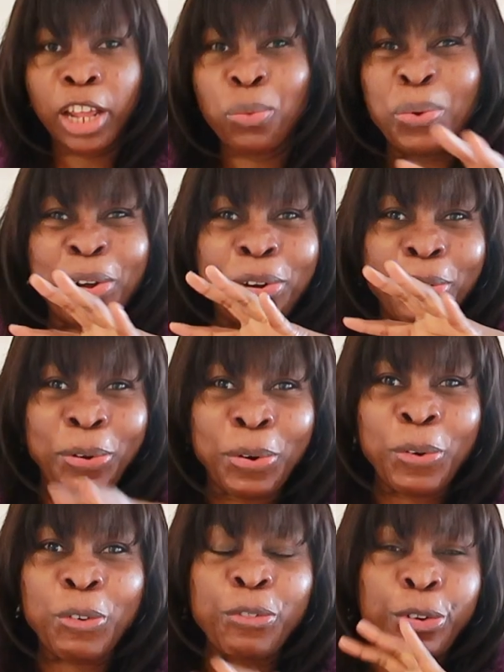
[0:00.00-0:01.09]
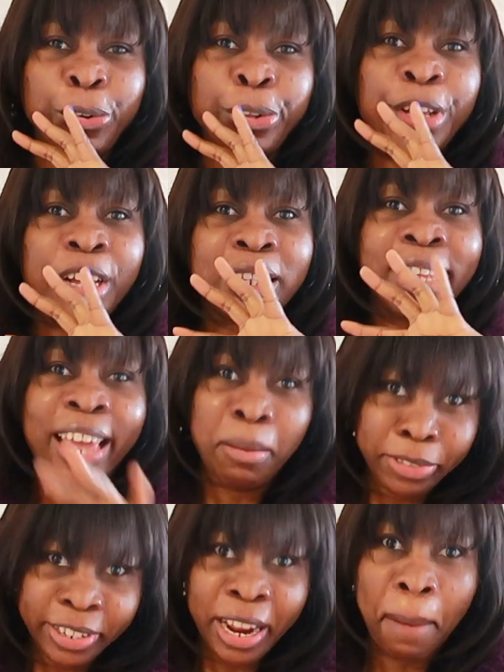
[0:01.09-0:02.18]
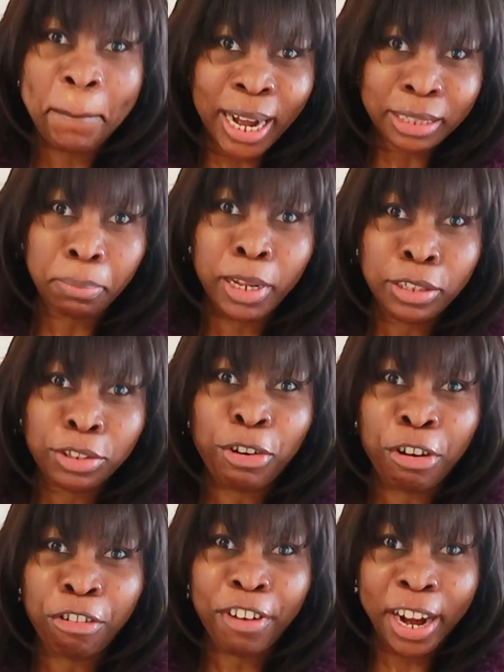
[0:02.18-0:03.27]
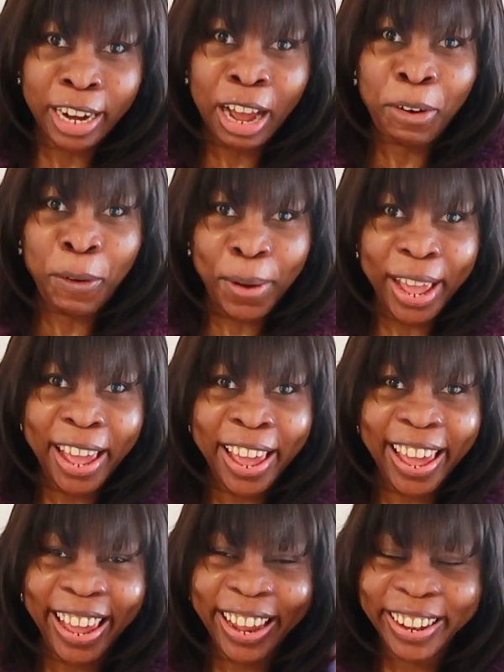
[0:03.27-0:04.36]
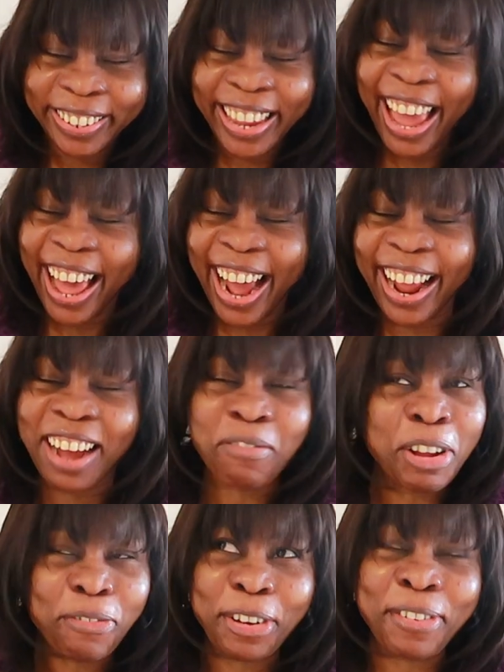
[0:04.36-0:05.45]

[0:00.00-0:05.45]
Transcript: and we're gonna go over the empty apartment tour right now, okay? And yeah, I can't wait for